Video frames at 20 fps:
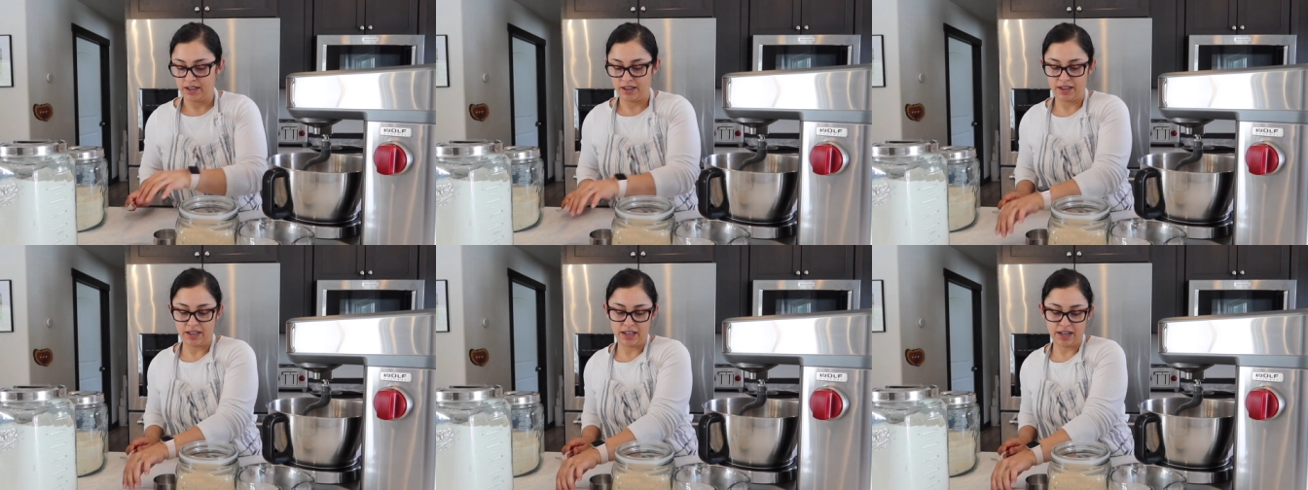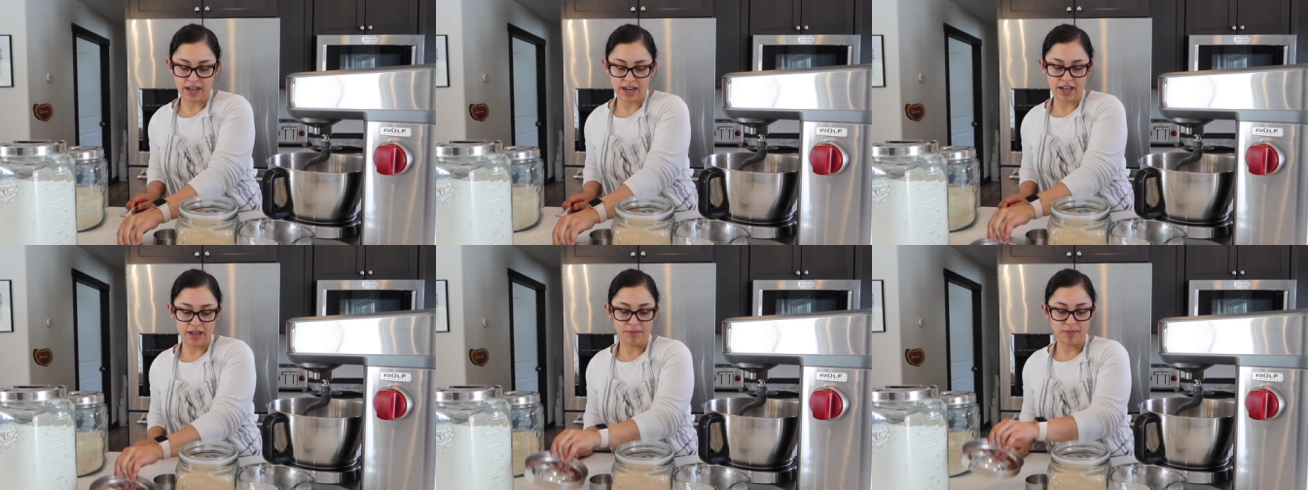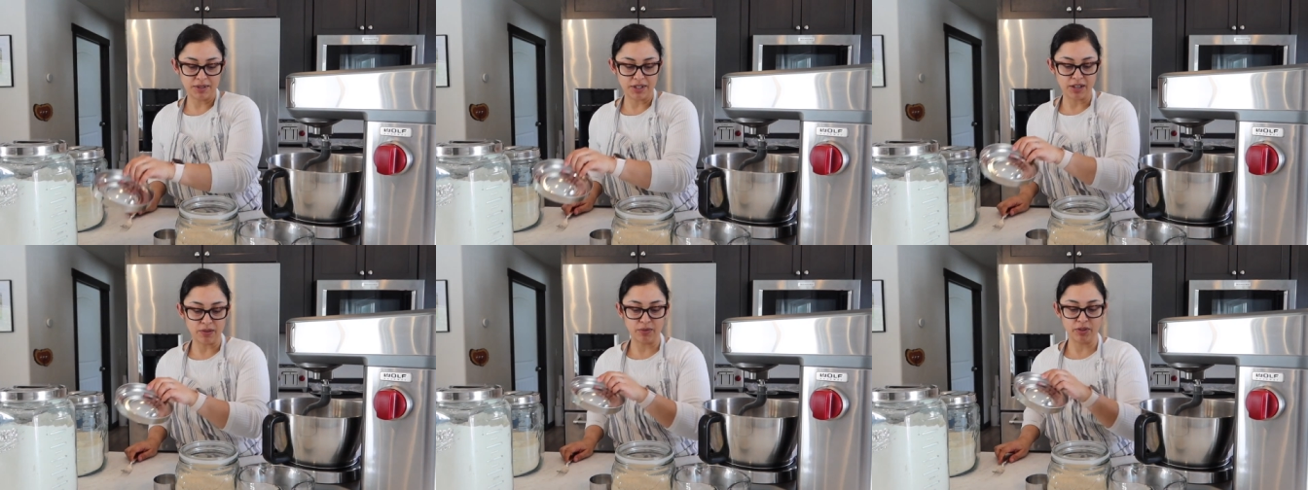And I'm
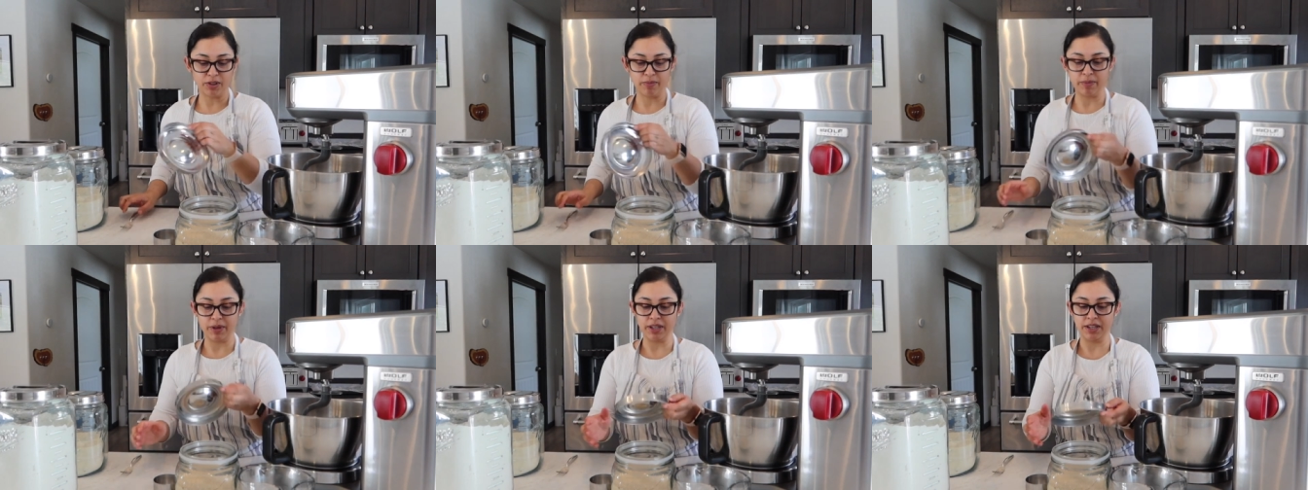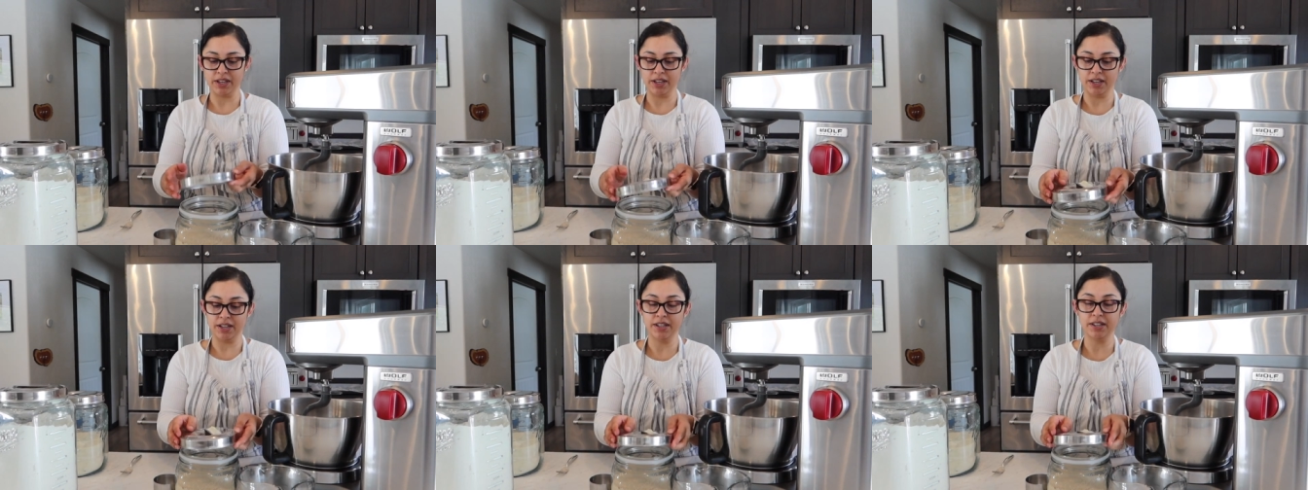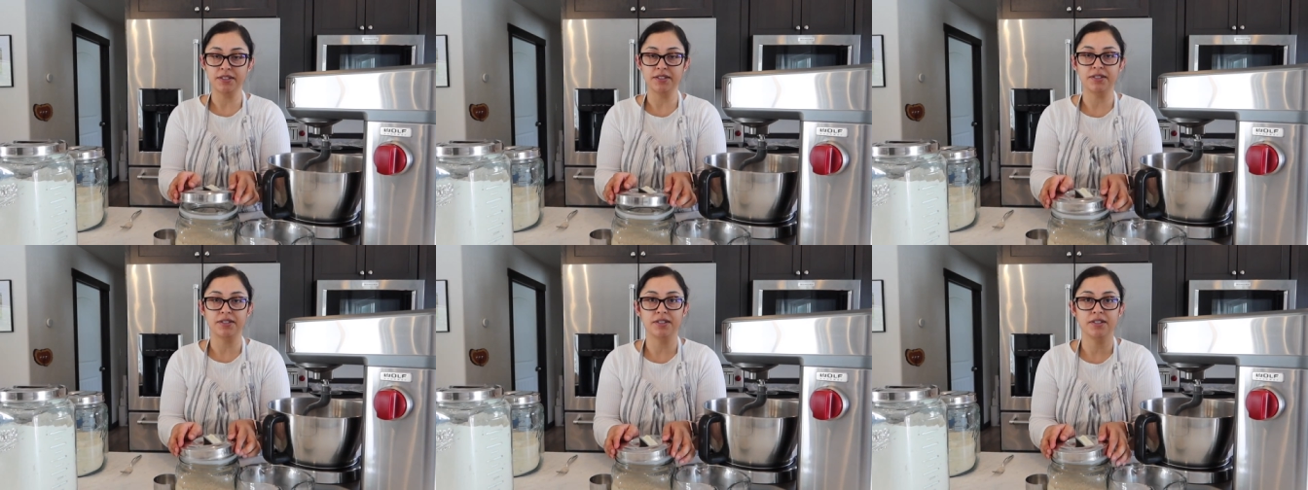done with my
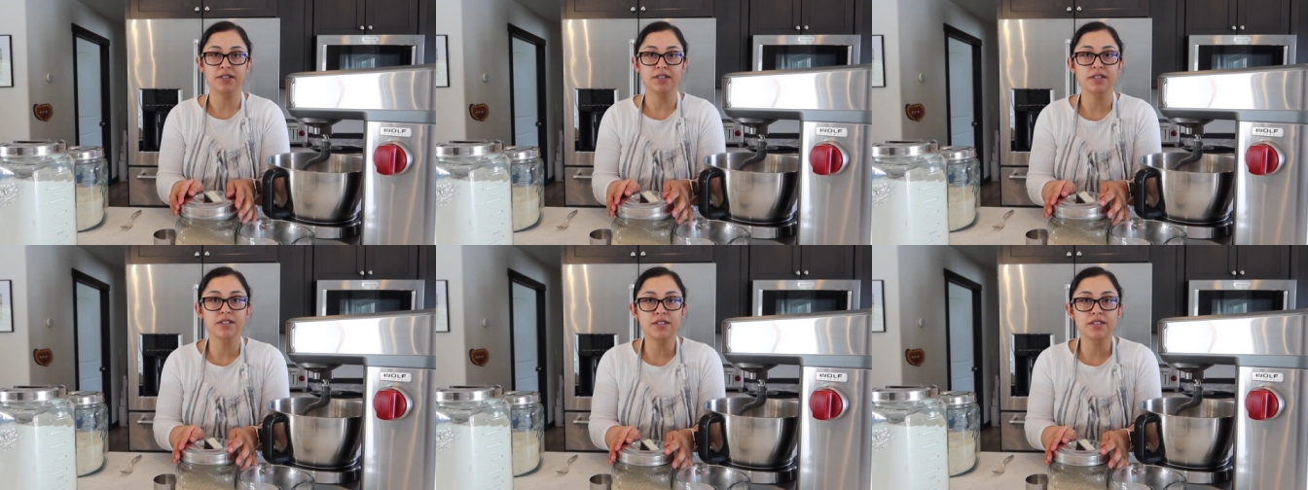yeast,